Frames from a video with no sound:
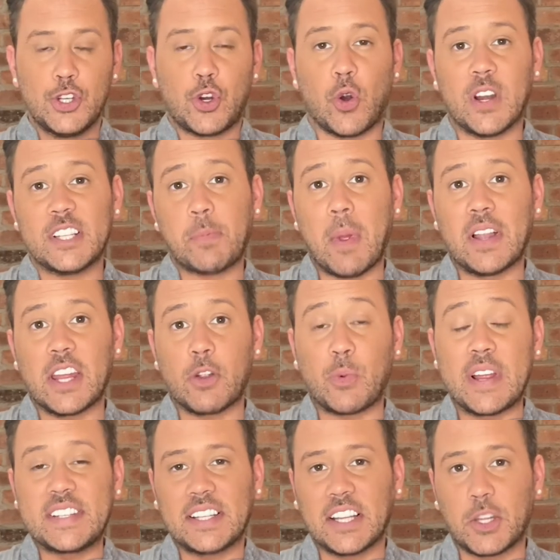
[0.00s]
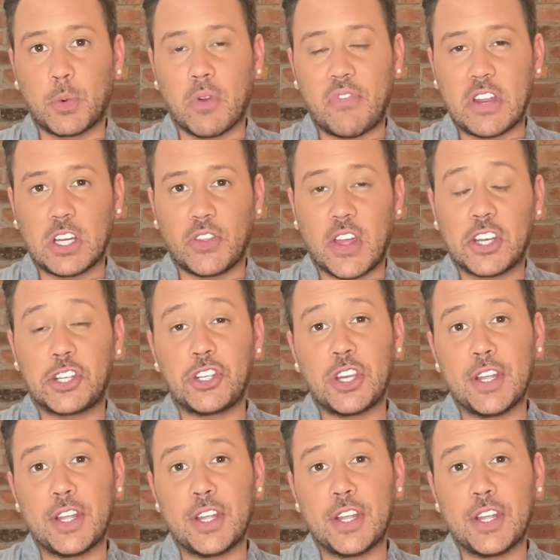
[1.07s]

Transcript: Tori Spelling recently revealed that